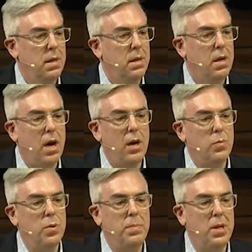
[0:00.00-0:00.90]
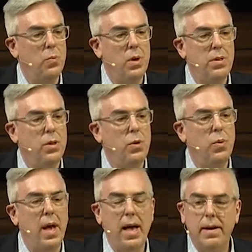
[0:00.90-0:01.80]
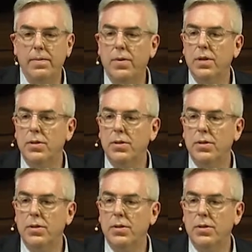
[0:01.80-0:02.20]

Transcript: God will be with you every